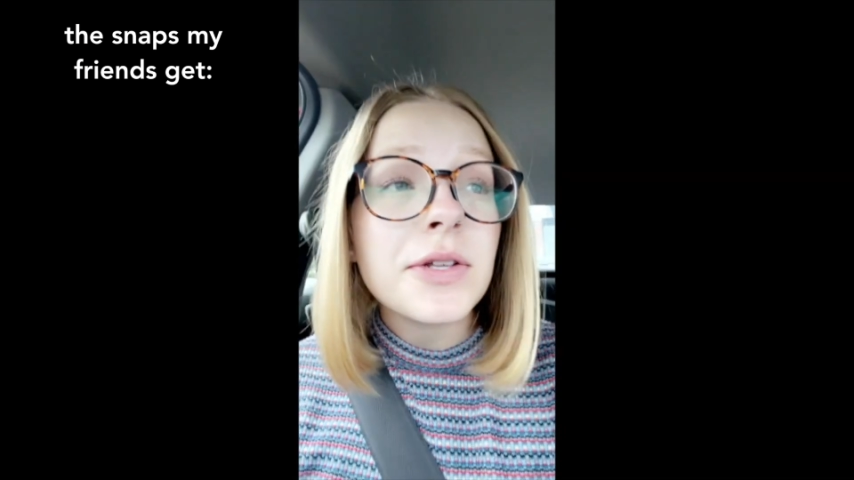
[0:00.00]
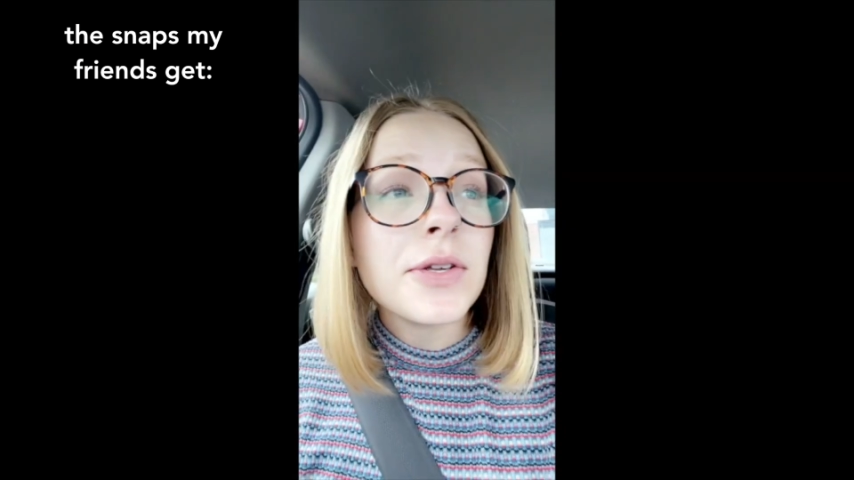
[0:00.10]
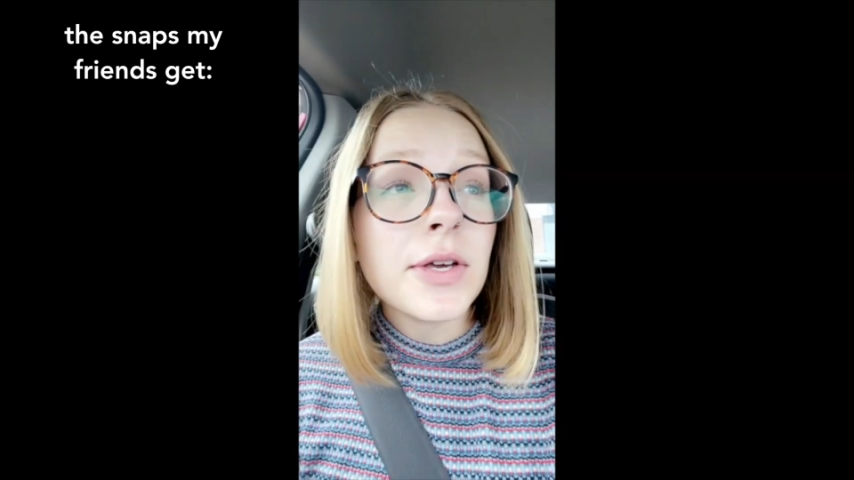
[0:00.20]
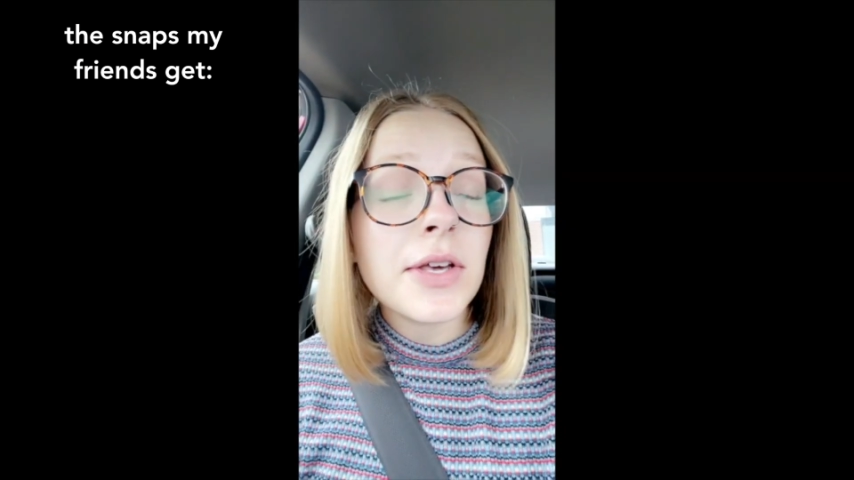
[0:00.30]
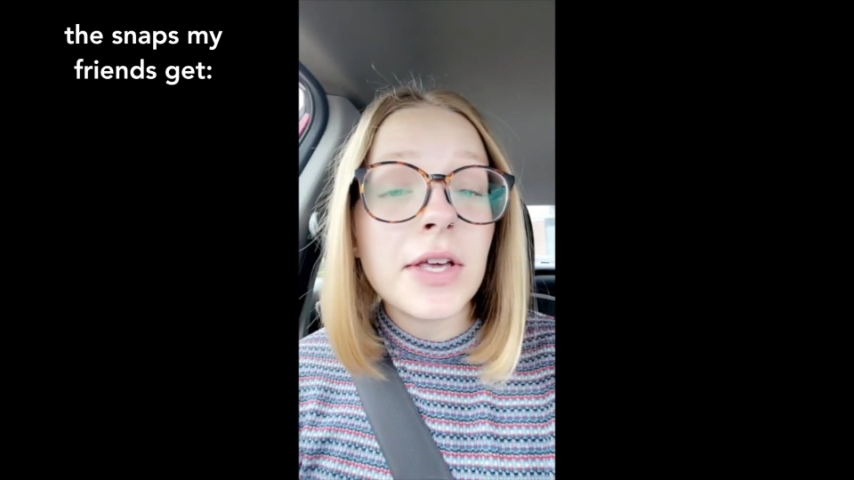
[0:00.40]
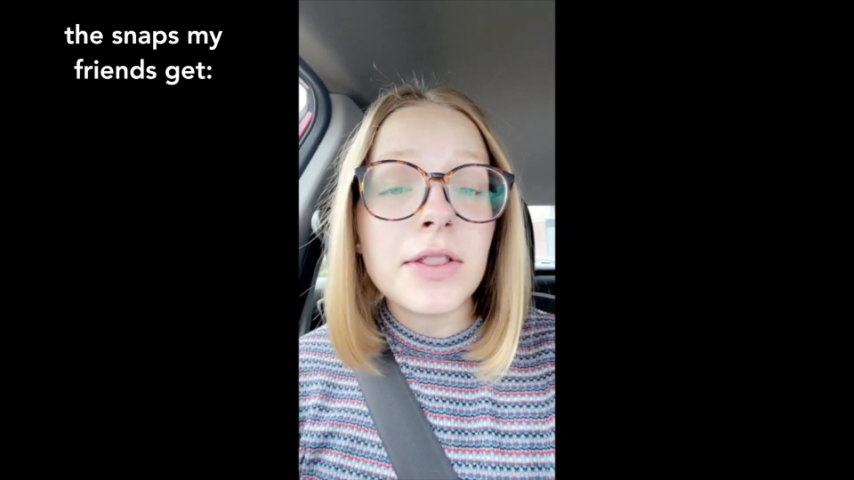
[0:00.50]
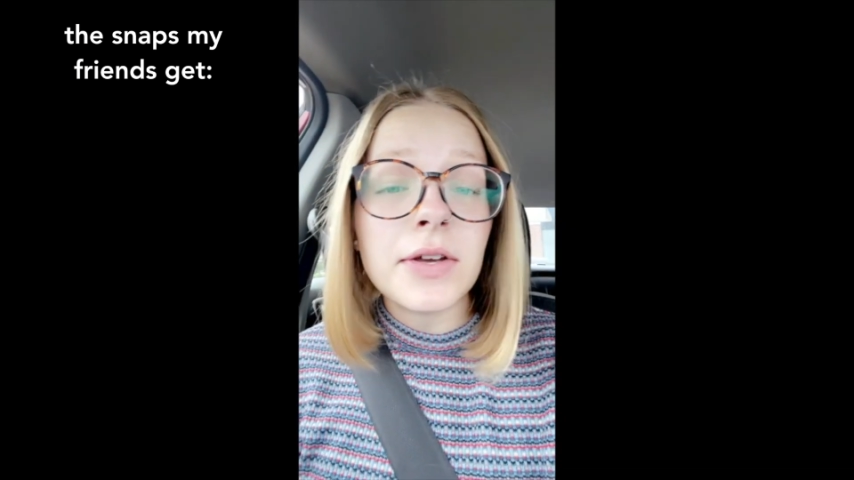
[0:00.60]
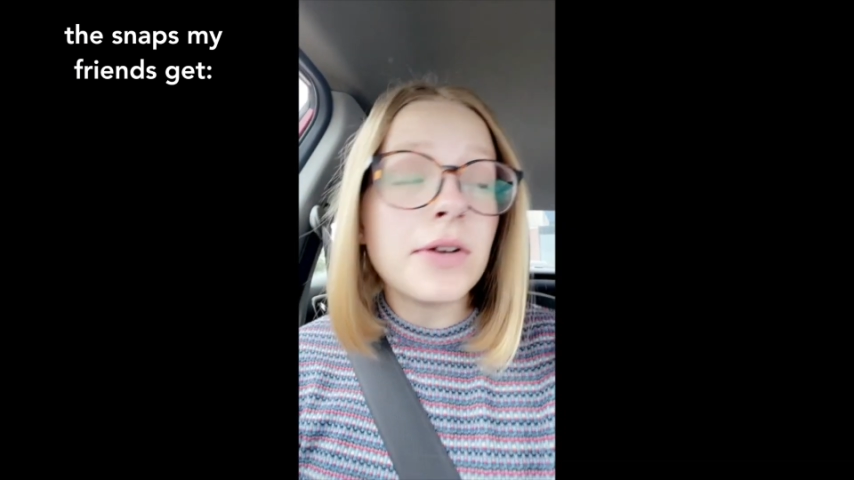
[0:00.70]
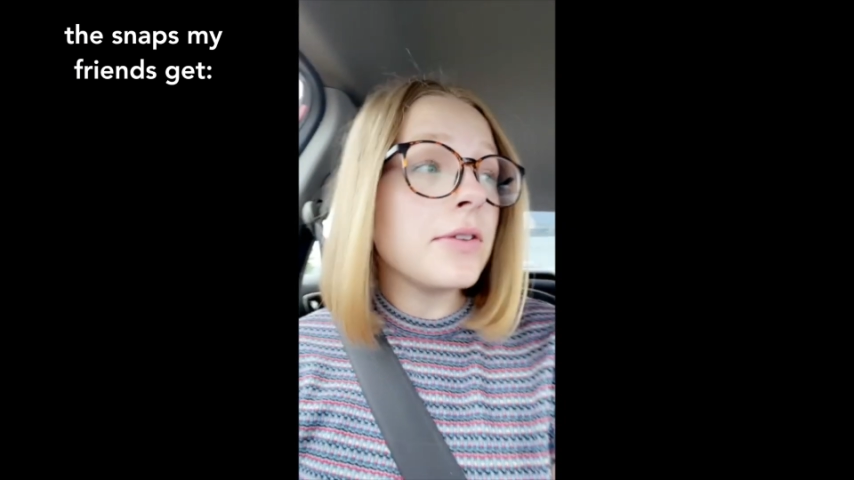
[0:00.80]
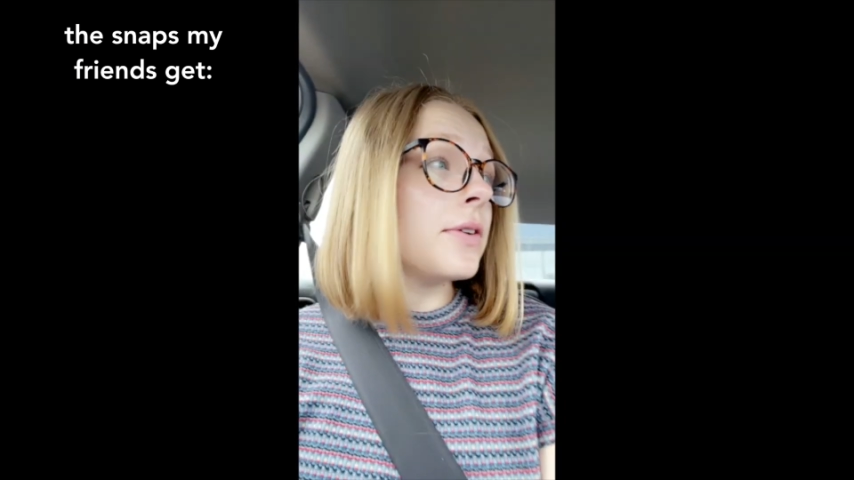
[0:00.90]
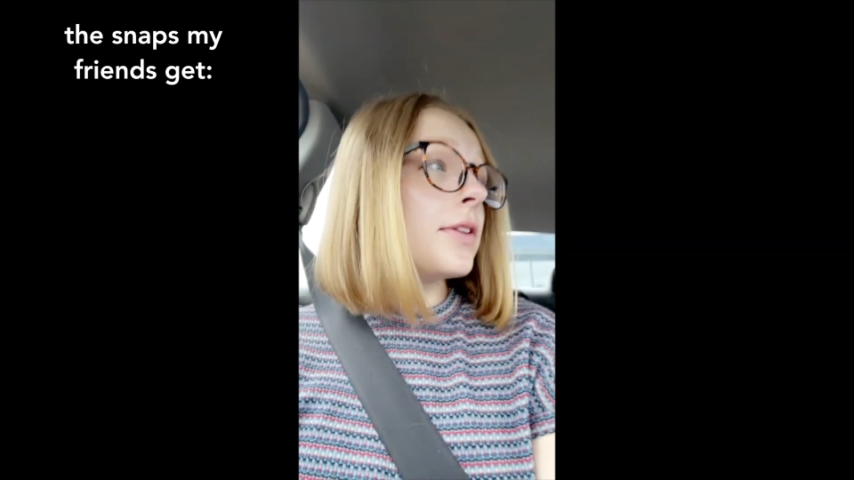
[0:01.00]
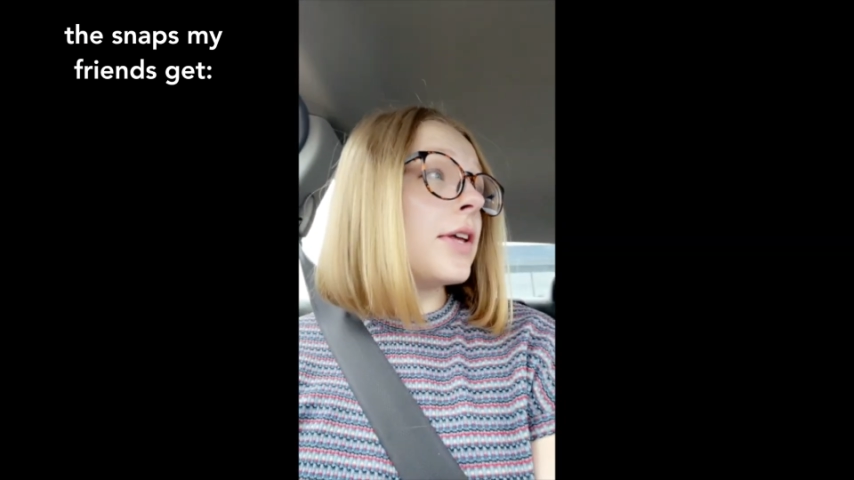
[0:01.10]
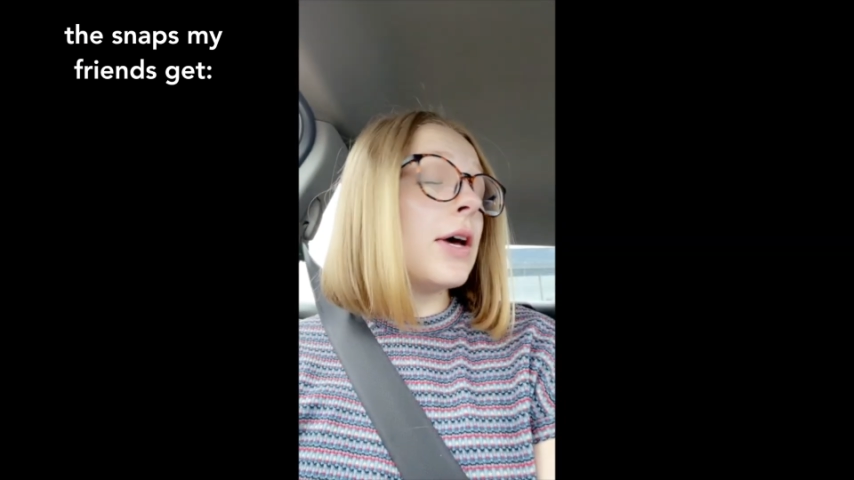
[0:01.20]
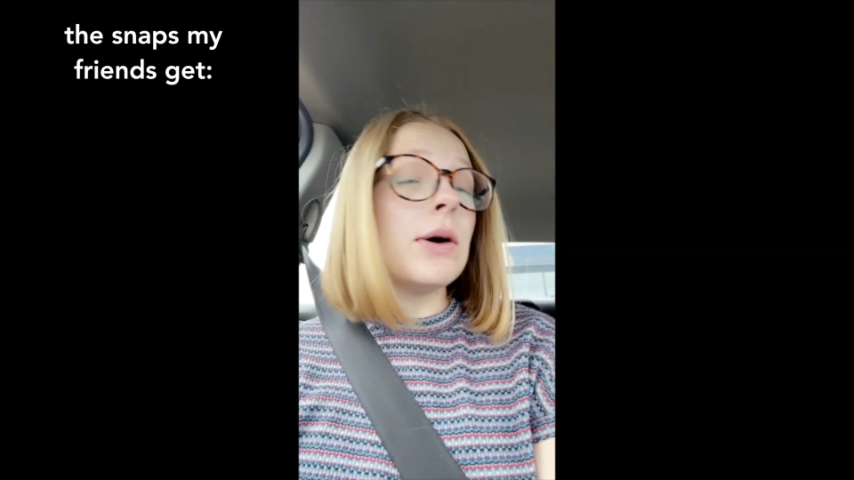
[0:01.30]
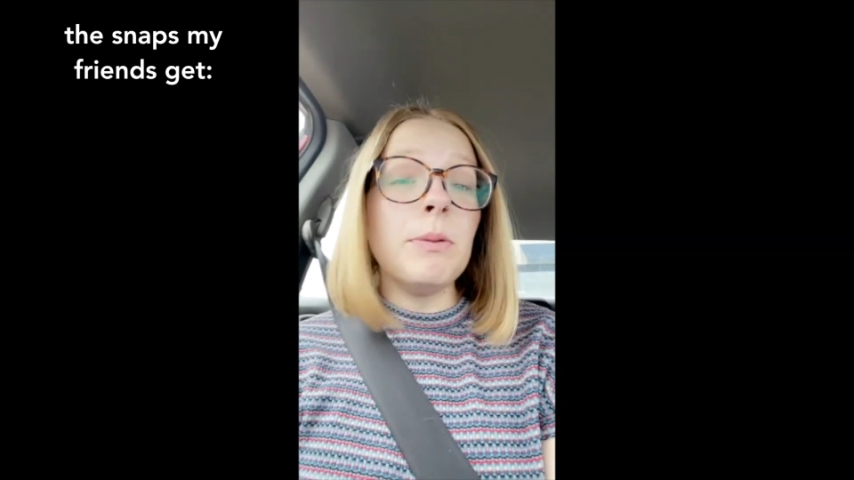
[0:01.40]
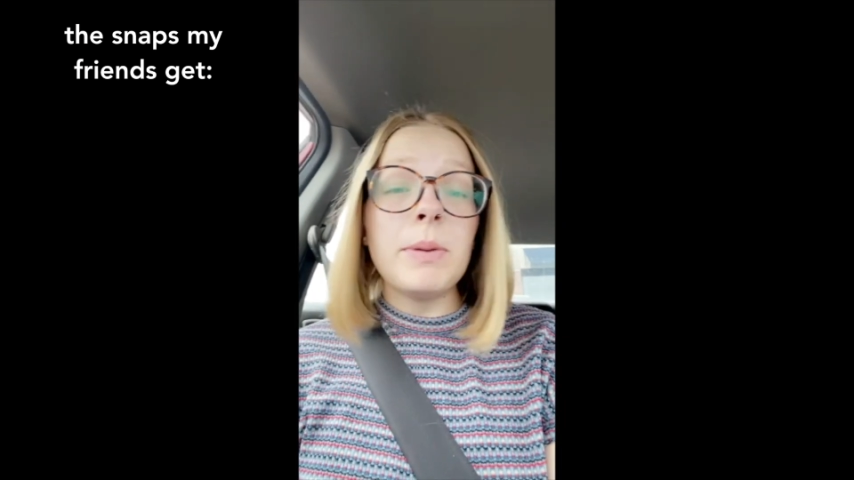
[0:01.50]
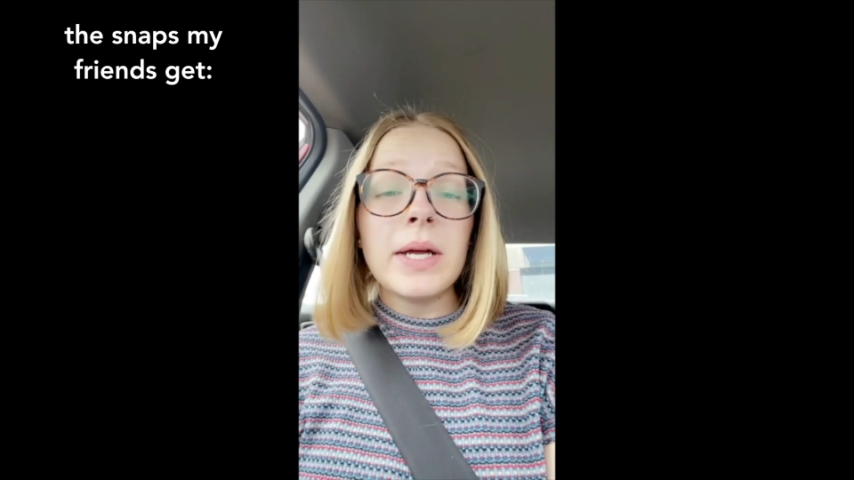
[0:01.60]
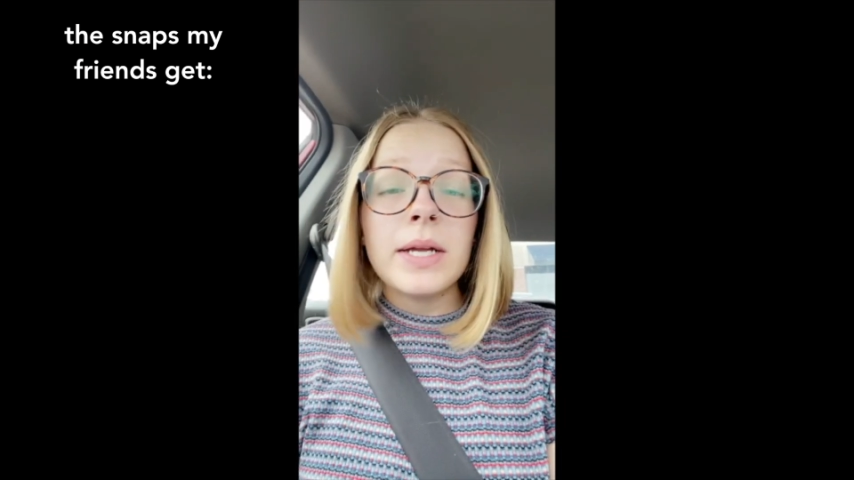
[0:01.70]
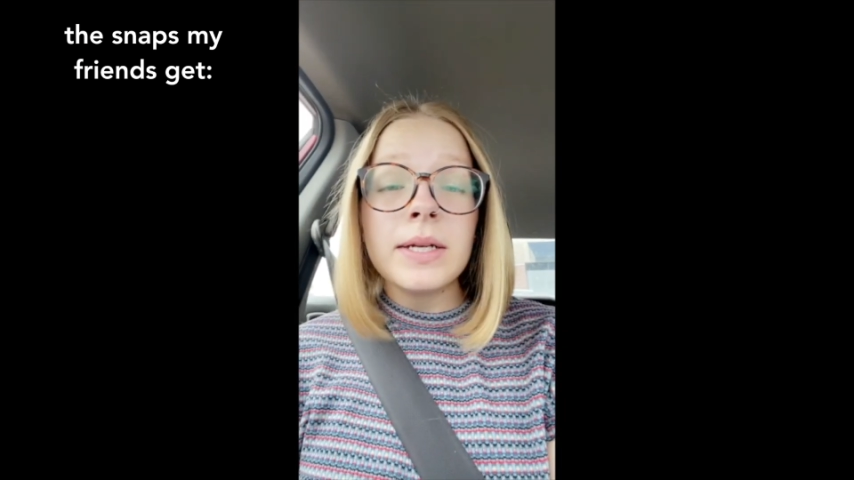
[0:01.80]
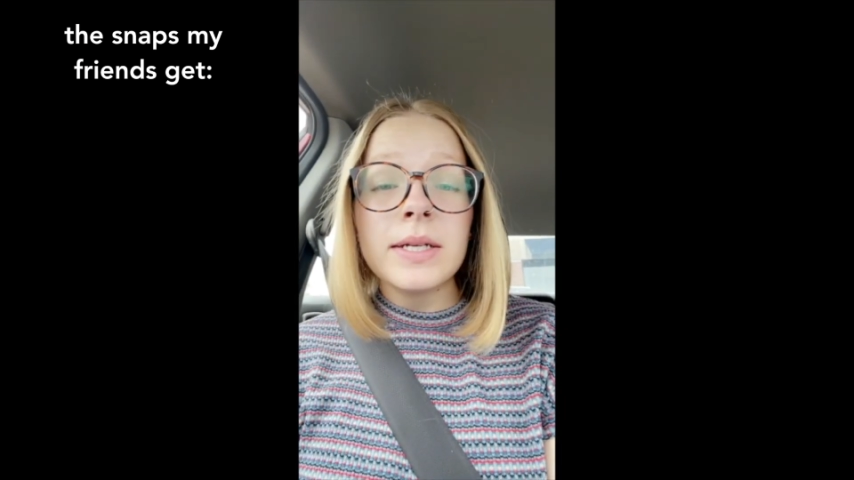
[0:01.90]
so I could get there as soon as it
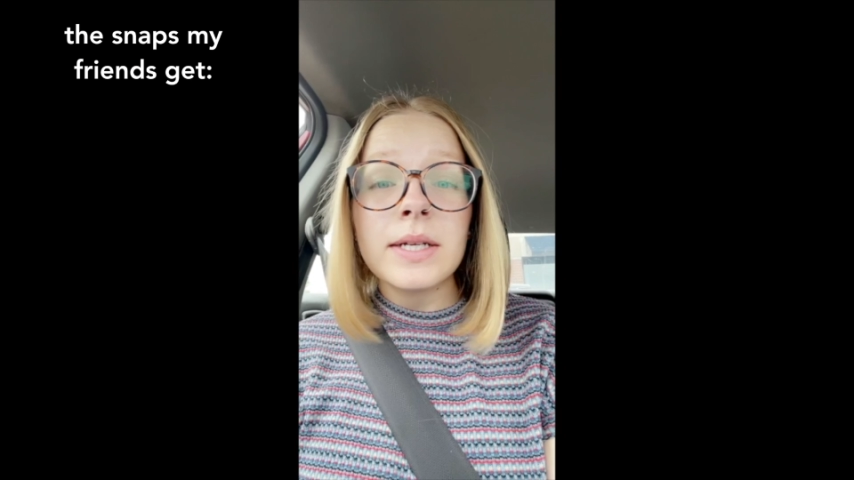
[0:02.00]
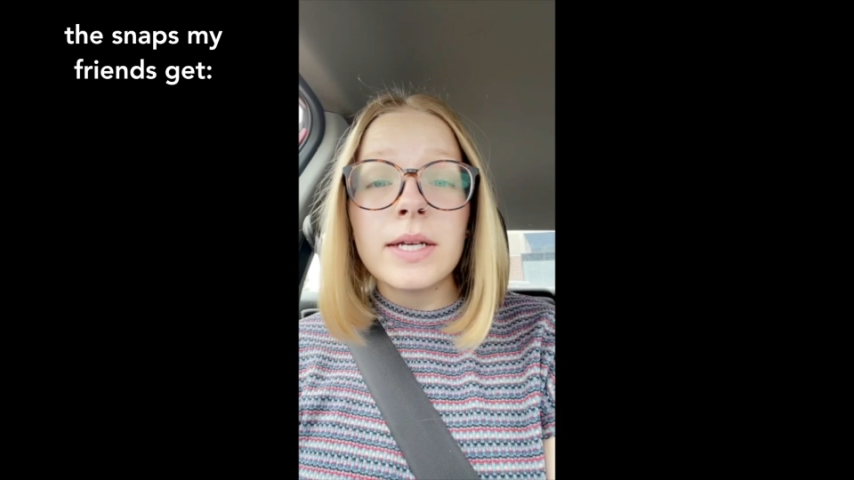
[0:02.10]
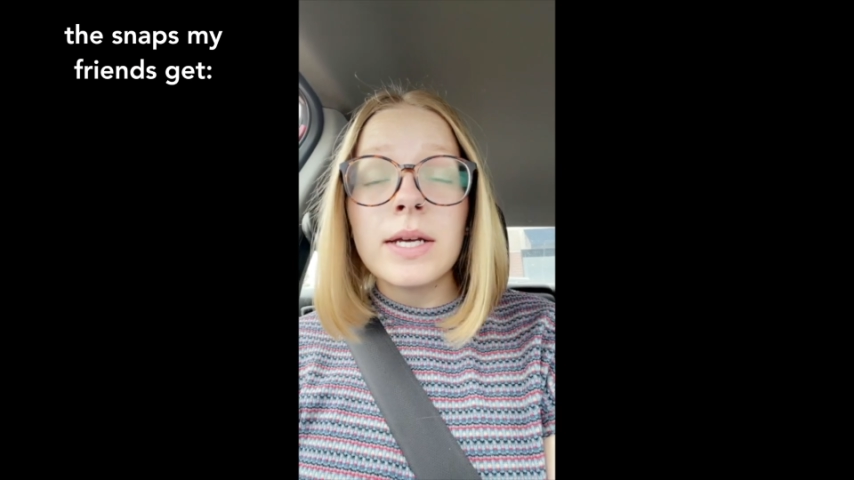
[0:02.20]
opened,